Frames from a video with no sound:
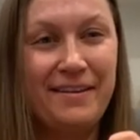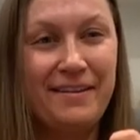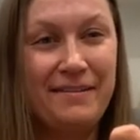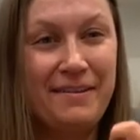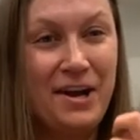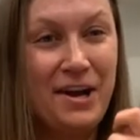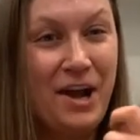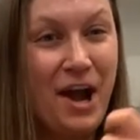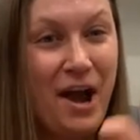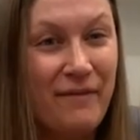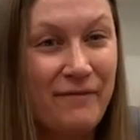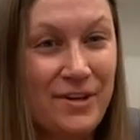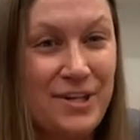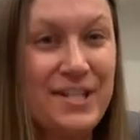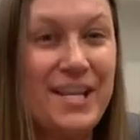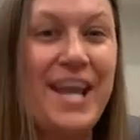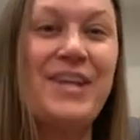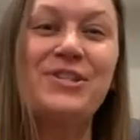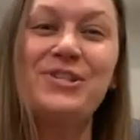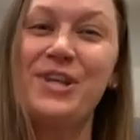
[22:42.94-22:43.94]
a
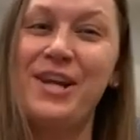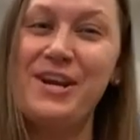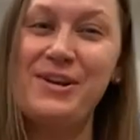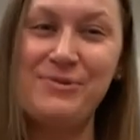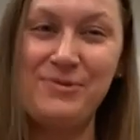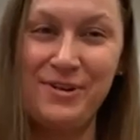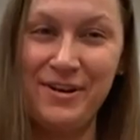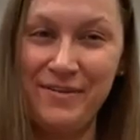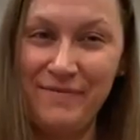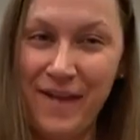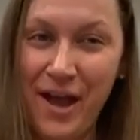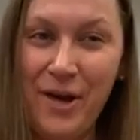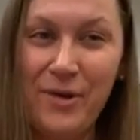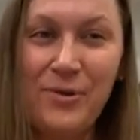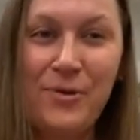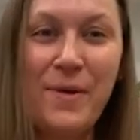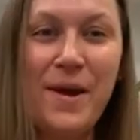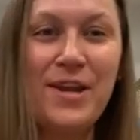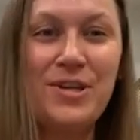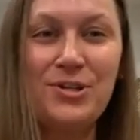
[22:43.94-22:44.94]
conversation or an
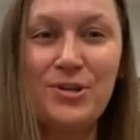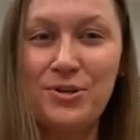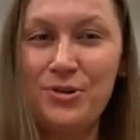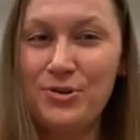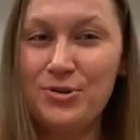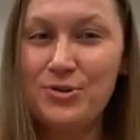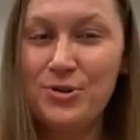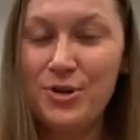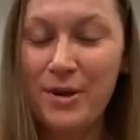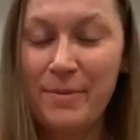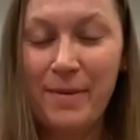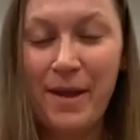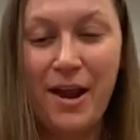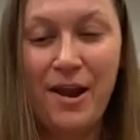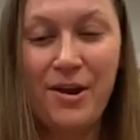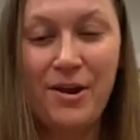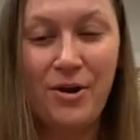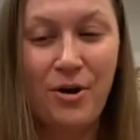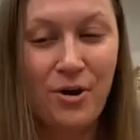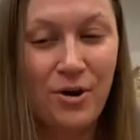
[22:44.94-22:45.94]
evaluation or treatment, I
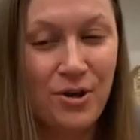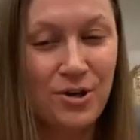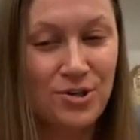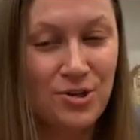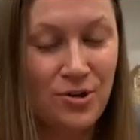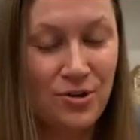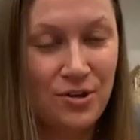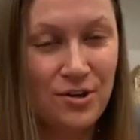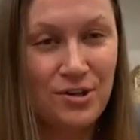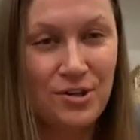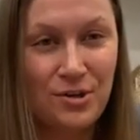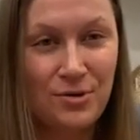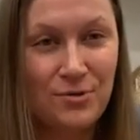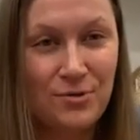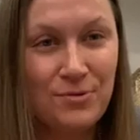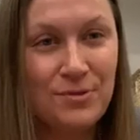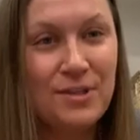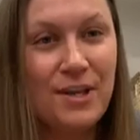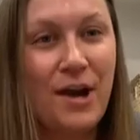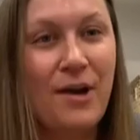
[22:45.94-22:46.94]
encourage you to do
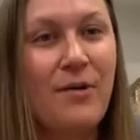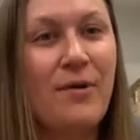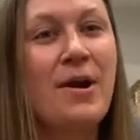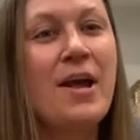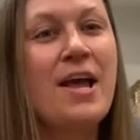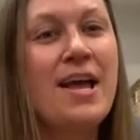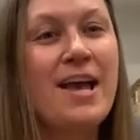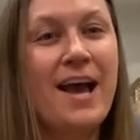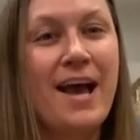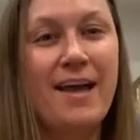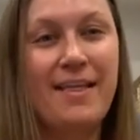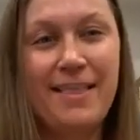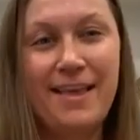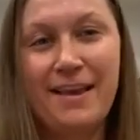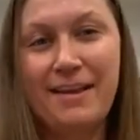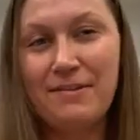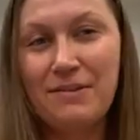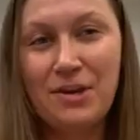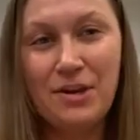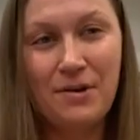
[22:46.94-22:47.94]
so. I
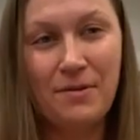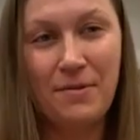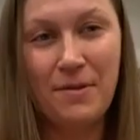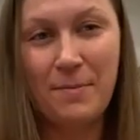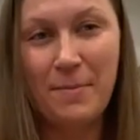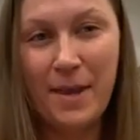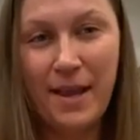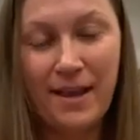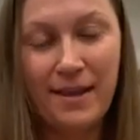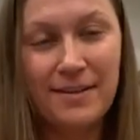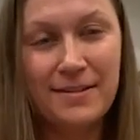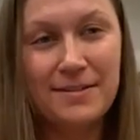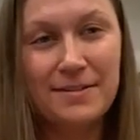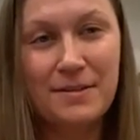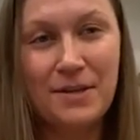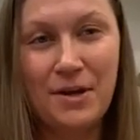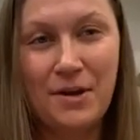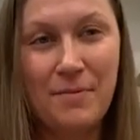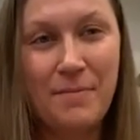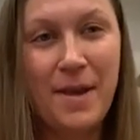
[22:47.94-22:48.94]
think, you know, the biggest,
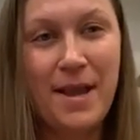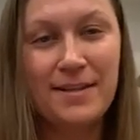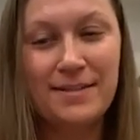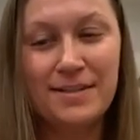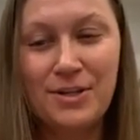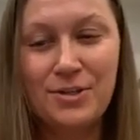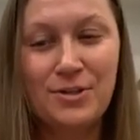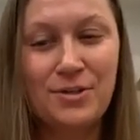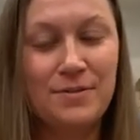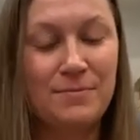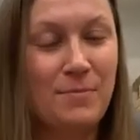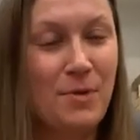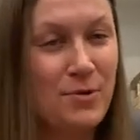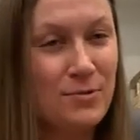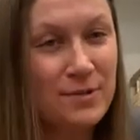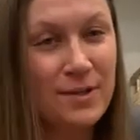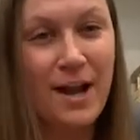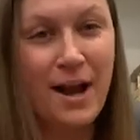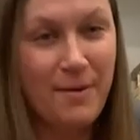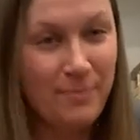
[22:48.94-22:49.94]
you know, message is
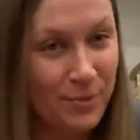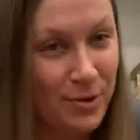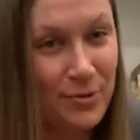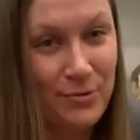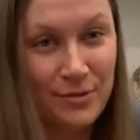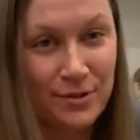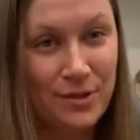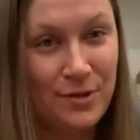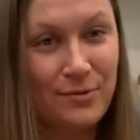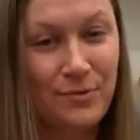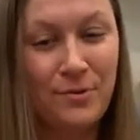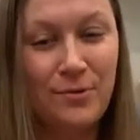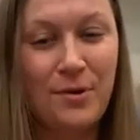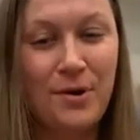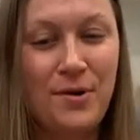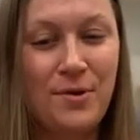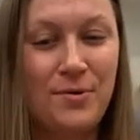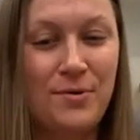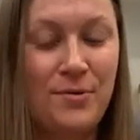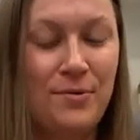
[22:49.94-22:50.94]
most couples
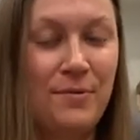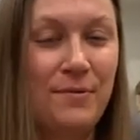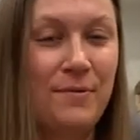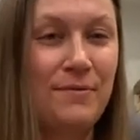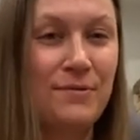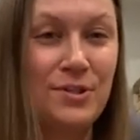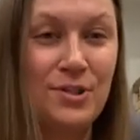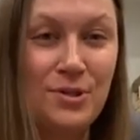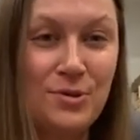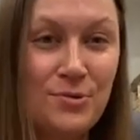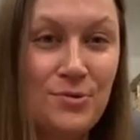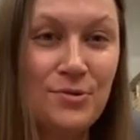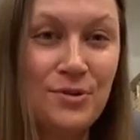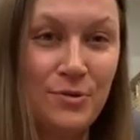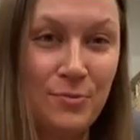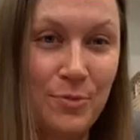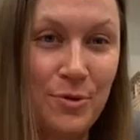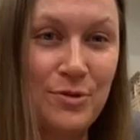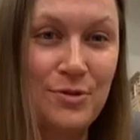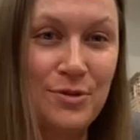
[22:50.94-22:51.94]
who choose to
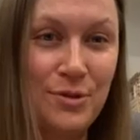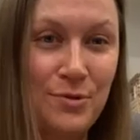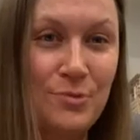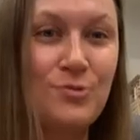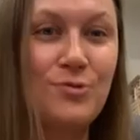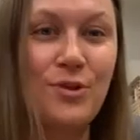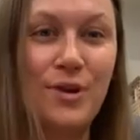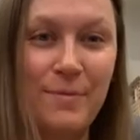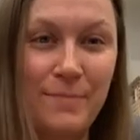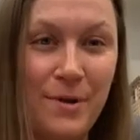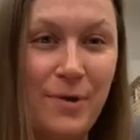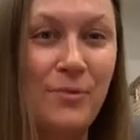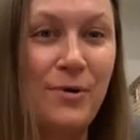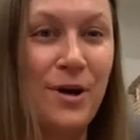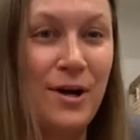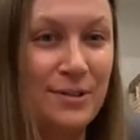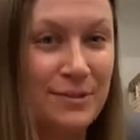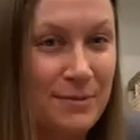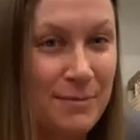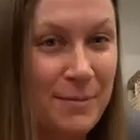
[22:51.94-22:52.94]
pursue treatment will
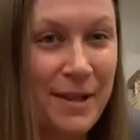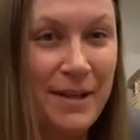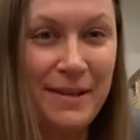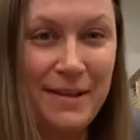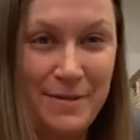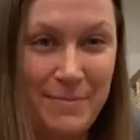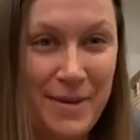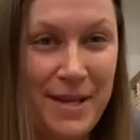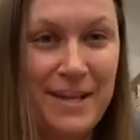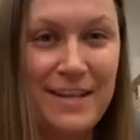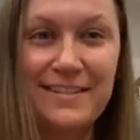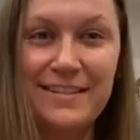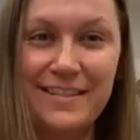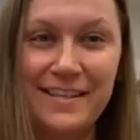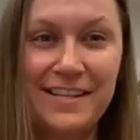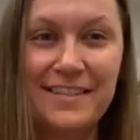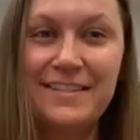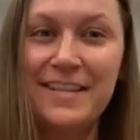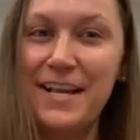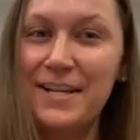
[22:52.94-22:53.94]
ultimately be
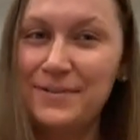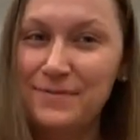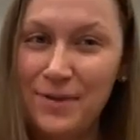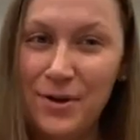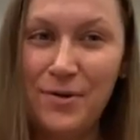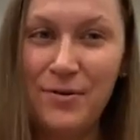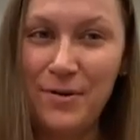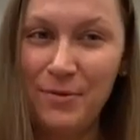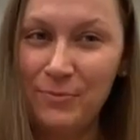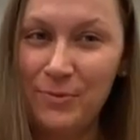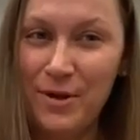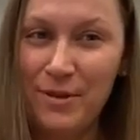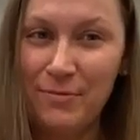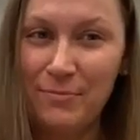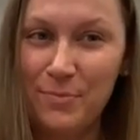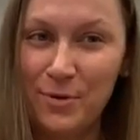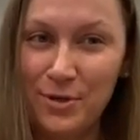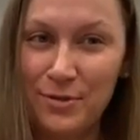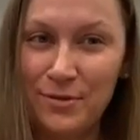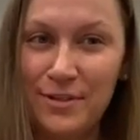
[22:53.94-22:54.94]
successful, and with
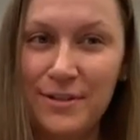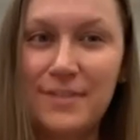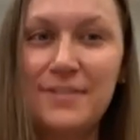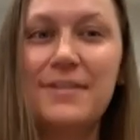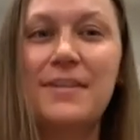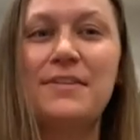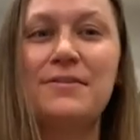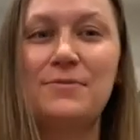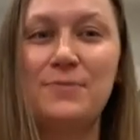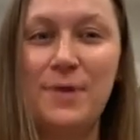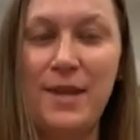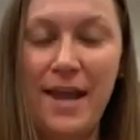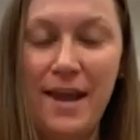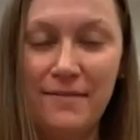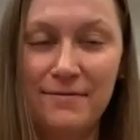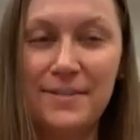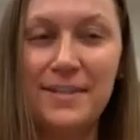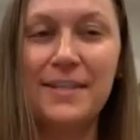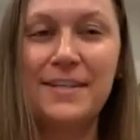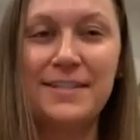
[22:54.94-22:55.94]
persistence, we
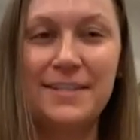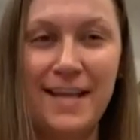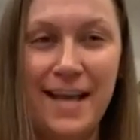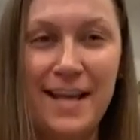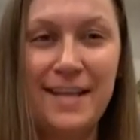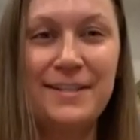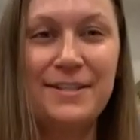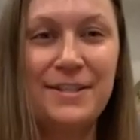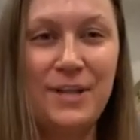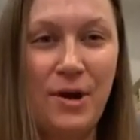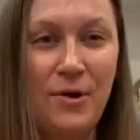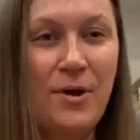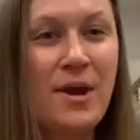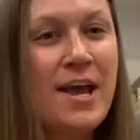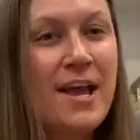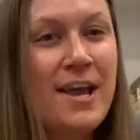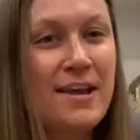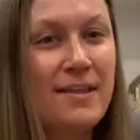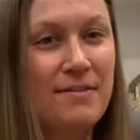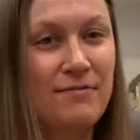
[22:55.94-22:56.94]
have success. So
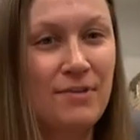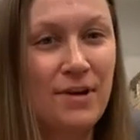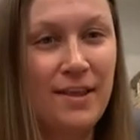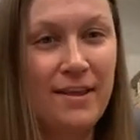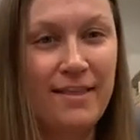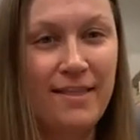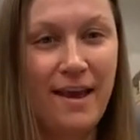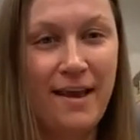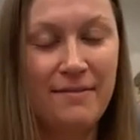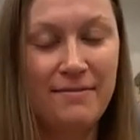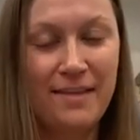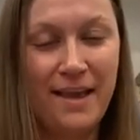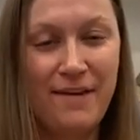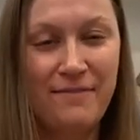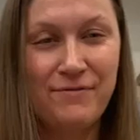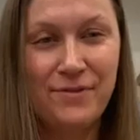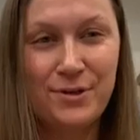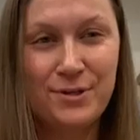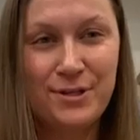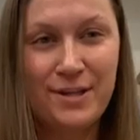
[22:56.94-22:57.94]
really that
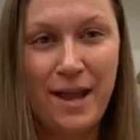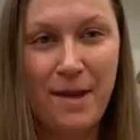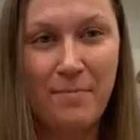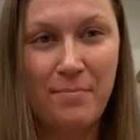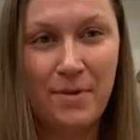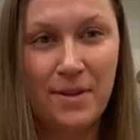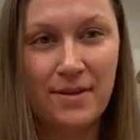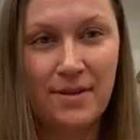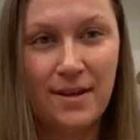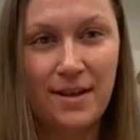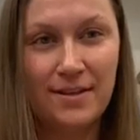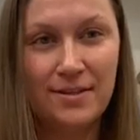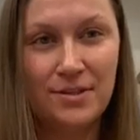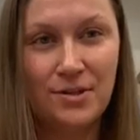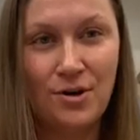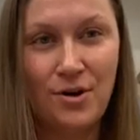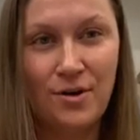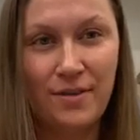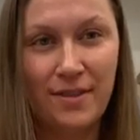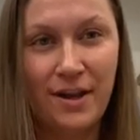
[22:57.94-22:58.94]
first step is
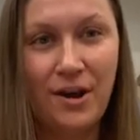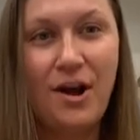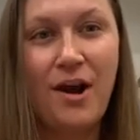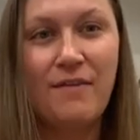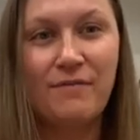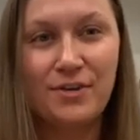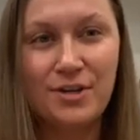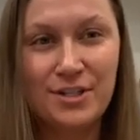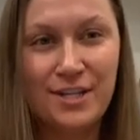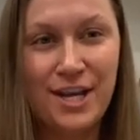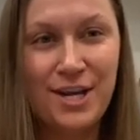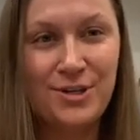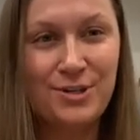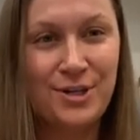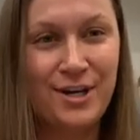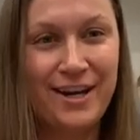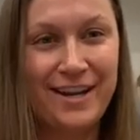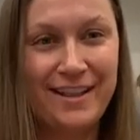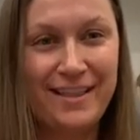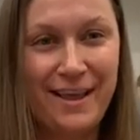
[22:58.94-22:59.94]
starting the
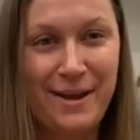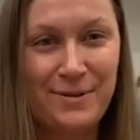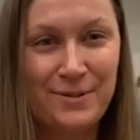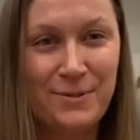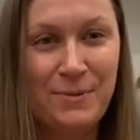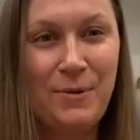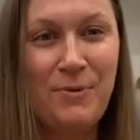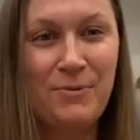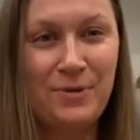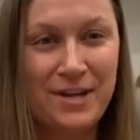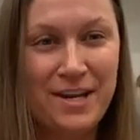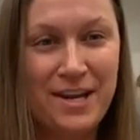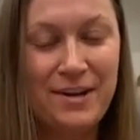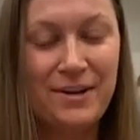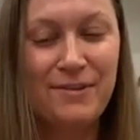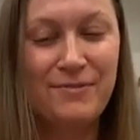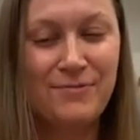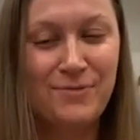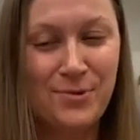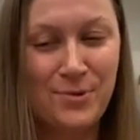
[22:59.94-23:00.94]
conversation, and that's what we're here
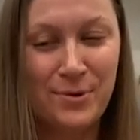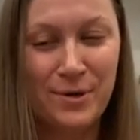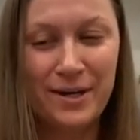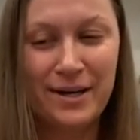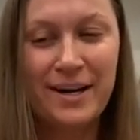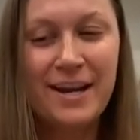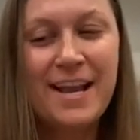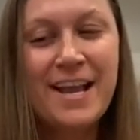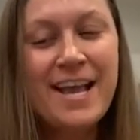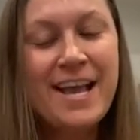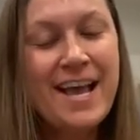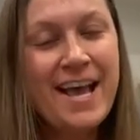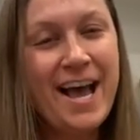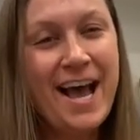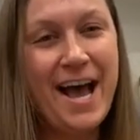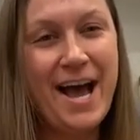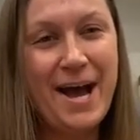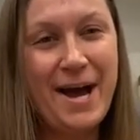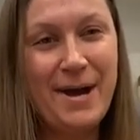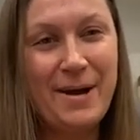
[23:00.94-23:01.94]
for.
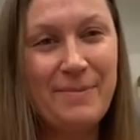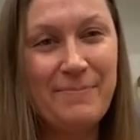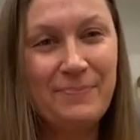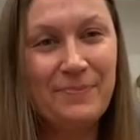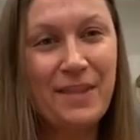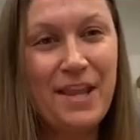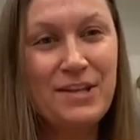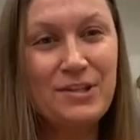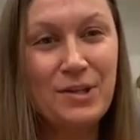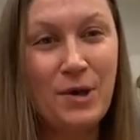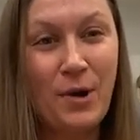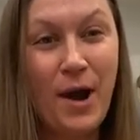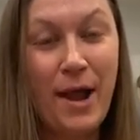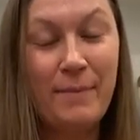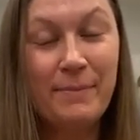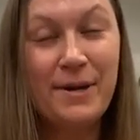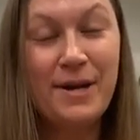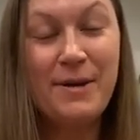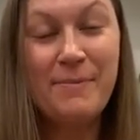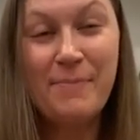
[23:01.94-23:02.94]
So I'm
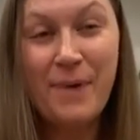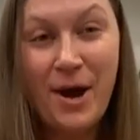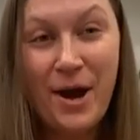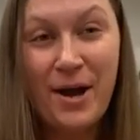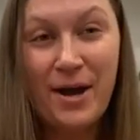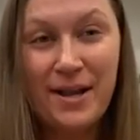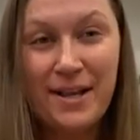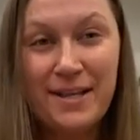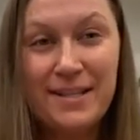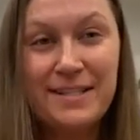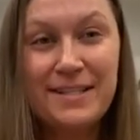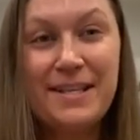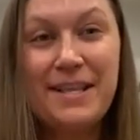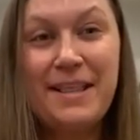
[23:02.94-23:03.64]
going to pause